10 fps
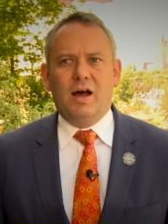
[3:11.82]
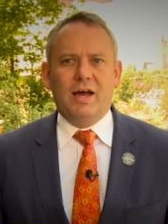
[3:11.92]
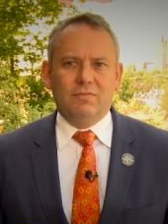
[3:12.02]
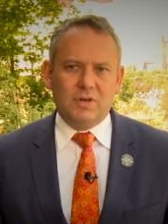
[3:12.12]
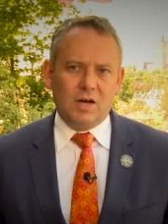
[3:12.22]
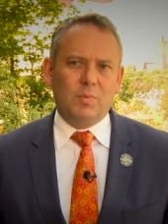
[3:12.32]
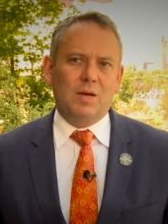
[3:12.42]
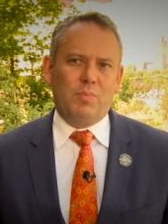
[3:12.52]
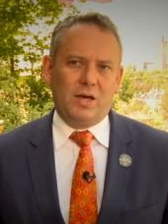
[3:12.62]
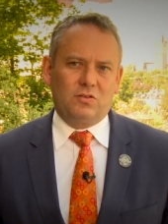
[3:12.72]
I have done
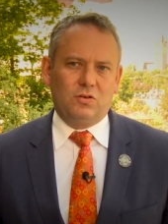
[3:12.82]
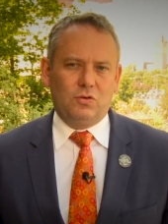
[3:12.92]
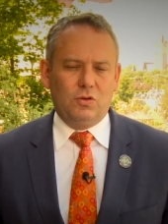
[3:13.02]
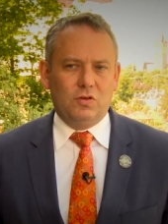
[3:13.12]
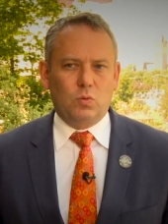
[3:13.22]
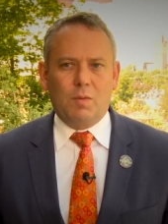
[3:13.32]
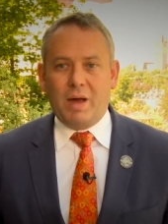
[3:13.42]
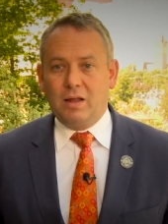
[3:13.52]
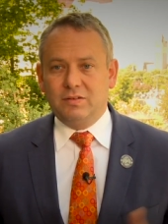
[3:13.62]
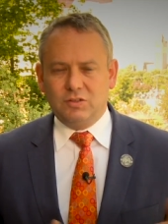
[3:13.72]
my best to do this while
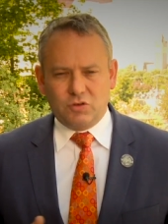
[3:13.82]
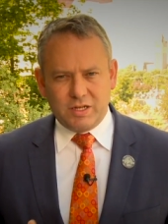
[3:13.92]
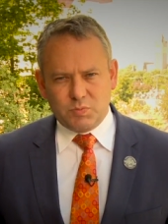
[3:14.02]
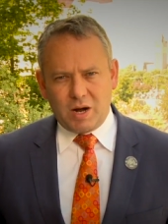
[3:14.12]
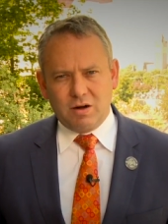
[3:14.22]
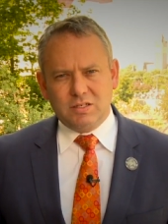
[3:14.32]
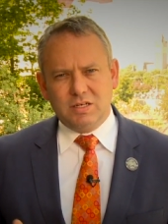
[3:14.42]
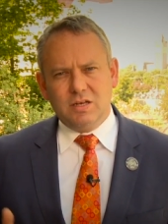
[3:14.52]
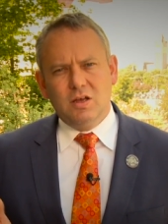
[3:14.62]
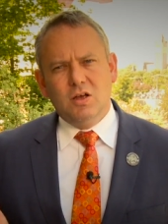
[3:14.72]
balancing
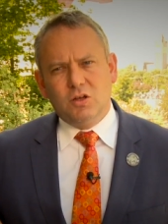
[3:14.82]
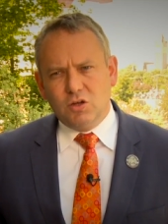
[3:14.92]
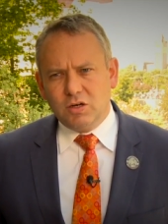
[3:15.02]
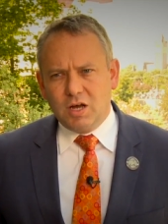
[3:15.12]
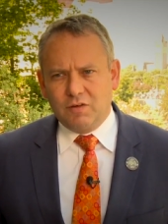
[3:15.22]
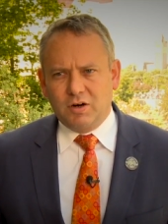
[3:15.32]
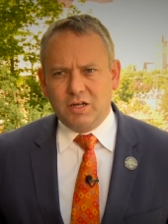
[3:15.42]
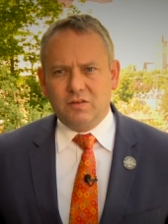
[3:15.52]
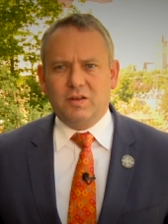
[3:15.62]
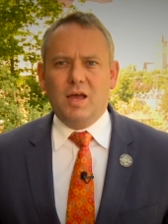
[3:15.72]
transparency, good
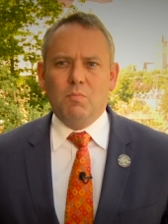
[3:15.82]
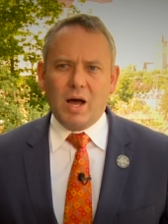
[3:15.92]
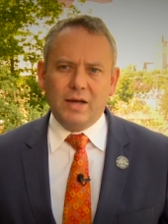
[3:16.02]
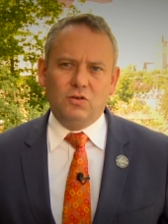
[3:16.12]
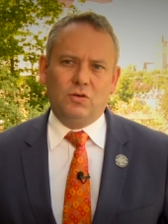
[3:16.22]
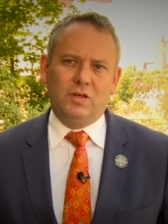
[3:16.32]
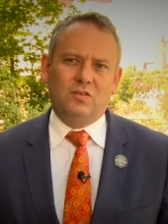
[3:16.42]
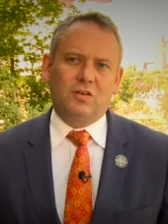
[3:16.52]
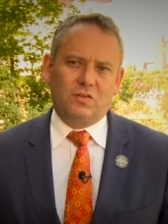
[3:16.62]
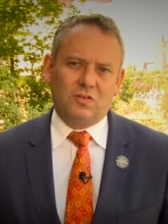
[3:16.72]
governance, and my
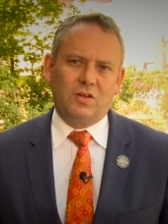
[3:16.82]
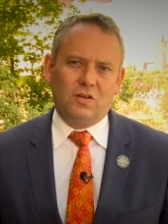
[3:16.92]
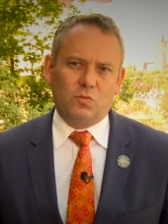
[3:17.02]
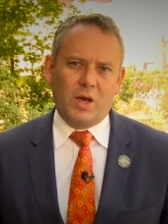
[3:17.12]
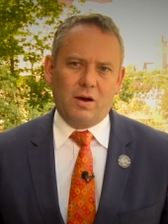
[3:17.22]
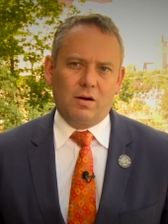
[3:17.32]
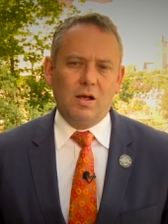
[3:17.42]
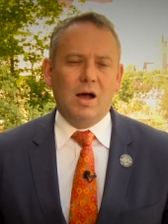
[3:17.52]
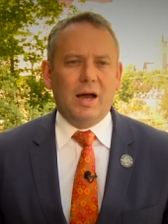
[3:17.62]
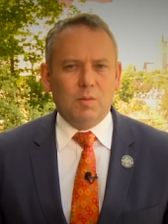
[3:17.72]
duties as the city's mayor.
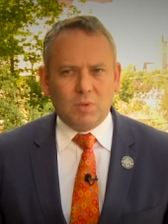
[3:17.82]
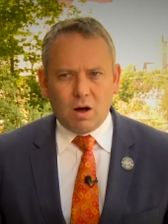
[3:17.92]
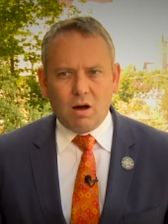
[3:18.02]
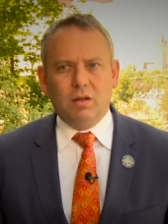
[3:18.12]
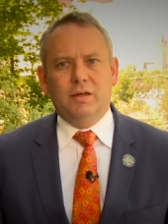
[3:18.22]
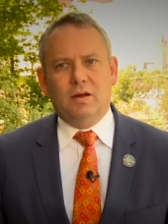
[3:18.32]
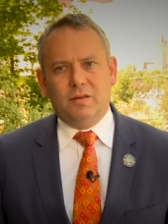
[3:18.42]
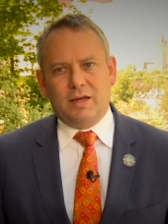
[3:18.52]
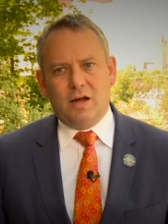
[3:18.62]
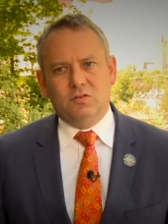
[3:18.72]
I am calling on
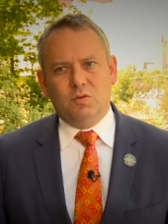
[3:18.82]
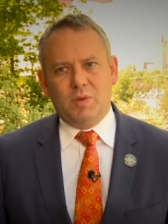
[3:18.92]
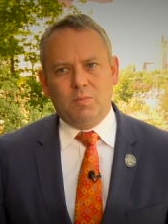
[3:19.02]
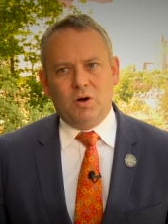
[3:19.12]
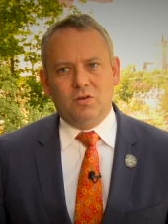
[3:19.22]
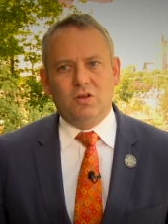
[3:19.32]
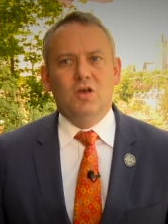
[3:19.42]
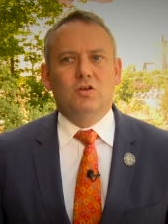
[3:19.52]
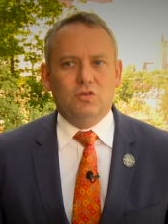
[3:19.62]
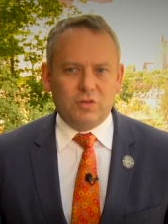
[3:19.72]
the council members
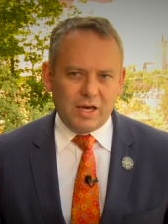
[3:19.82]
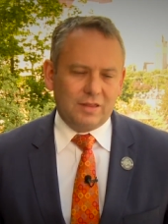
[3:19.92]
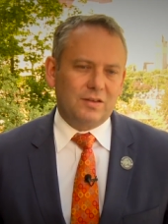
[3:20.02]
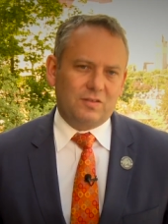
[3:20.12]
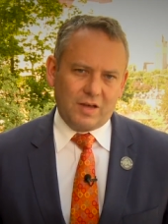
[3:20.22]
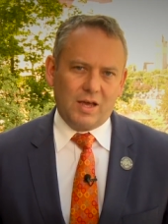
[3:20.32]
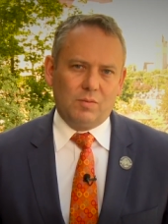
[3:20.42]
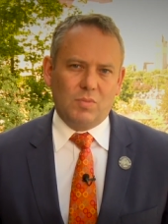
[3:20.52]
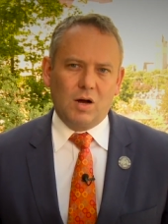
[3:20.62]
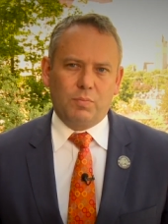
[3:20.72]
to take the
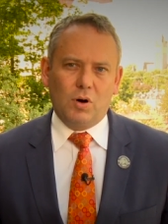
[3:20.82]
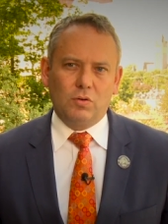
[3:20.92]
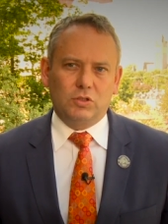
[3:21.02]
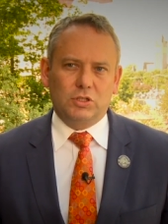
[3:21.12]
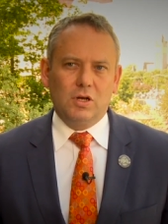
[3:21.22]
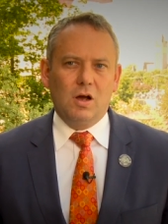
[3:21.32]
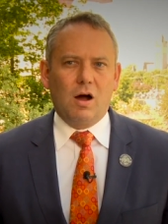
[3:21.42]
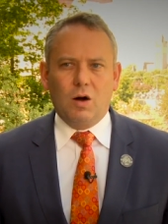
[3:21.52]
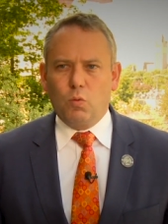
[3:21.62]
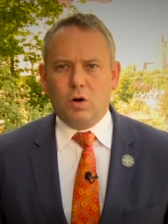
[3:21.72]
same approach.
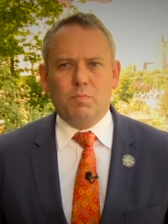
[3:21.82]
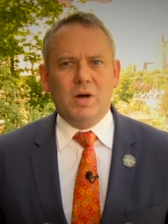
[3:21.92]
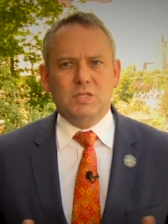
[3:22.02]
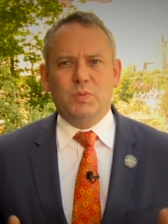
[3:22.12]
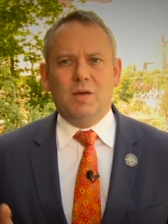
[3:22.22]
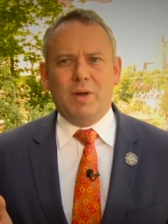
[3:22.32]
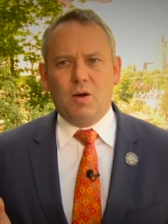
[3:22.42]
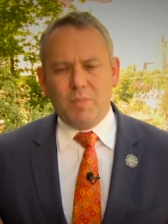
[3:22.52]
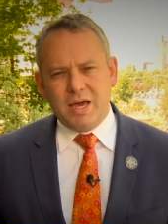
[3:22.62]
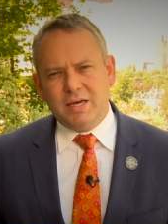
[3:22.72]
Our work must be
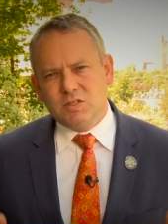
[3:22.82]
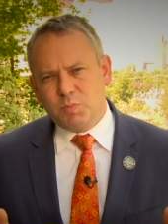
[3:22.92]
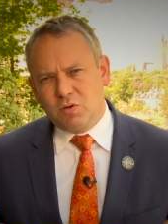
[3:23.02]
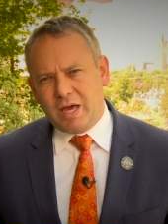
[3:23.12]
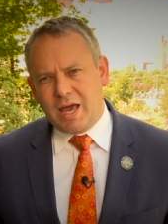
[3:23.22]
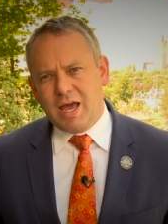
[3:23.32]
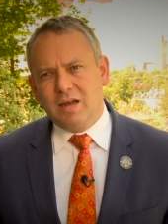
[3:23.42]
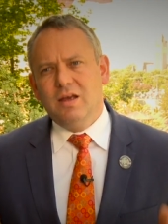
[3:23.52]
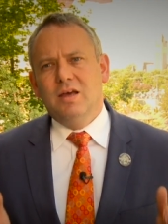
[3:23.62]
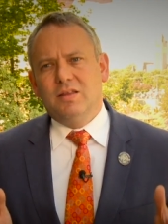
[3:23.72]
about making
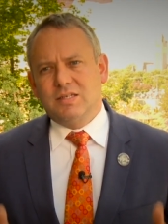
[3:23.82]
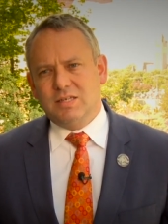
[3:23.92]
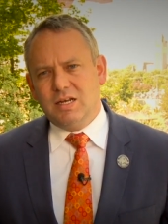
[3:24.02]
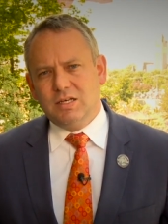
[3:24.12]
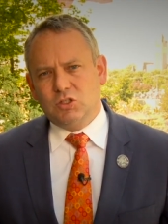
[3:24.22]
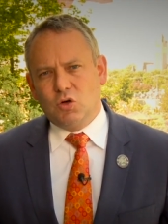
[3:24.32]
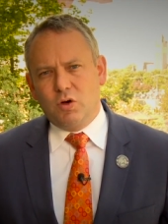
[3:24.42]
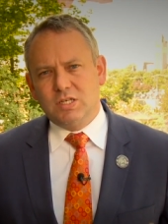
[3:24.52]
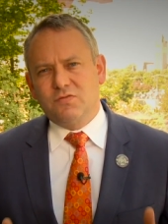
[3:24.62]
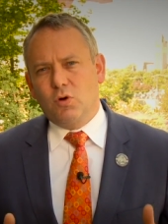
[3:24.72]
Spokane the city of
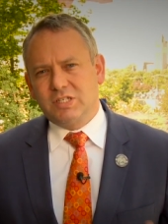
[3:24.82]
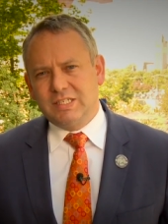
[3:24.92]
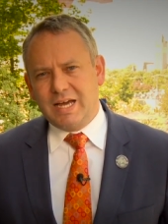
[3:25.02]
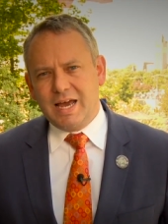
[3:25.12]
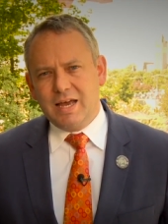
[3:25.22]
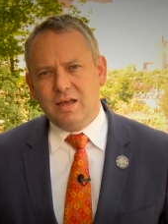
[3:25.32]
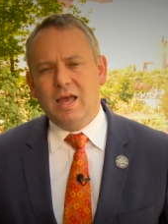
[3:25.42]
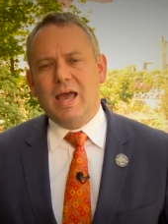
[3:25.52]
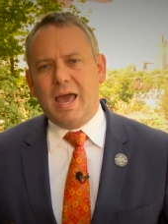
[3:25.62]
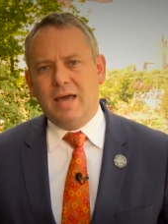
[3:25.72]
choice for today
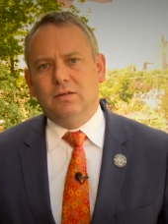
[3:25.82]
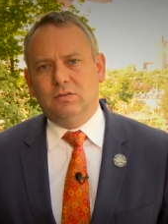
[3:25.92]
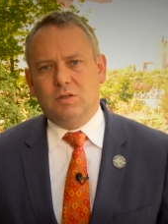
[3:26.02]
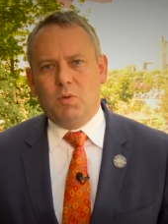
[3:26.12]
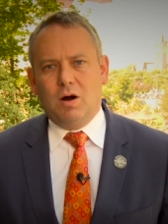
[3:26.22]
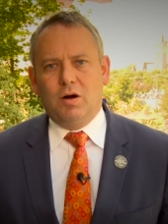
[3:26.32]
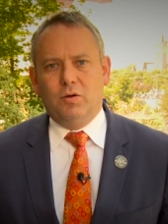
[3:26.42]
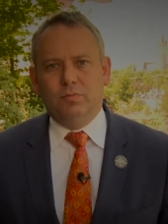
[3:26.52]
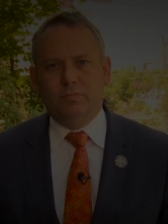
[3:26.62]
and tomorrow.